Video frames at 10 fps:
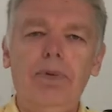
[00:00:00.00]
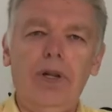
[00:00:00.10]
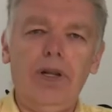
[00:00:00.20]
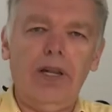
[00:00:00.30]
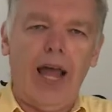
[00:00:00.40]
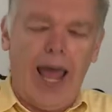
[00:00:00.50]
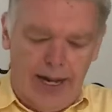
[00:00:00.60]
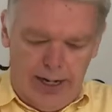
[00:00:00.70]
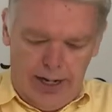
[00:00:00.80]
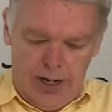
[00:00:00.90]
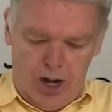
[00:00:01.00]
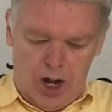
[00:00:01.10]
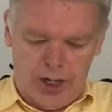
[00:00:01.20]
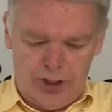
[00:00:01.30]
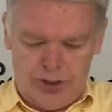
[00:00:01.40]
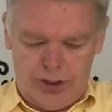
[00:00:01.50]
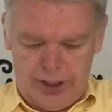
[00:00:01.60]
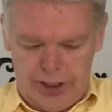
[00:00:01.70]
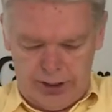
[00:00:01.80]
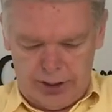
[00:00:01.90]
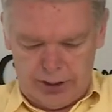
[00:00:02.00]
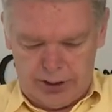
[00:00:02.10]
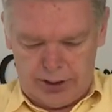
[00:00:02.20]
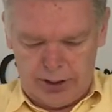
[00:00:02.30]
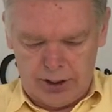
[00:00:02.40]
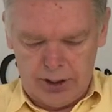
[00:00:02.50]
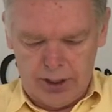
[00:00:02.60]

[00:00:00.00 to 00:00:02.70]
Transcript: landed on Jesus.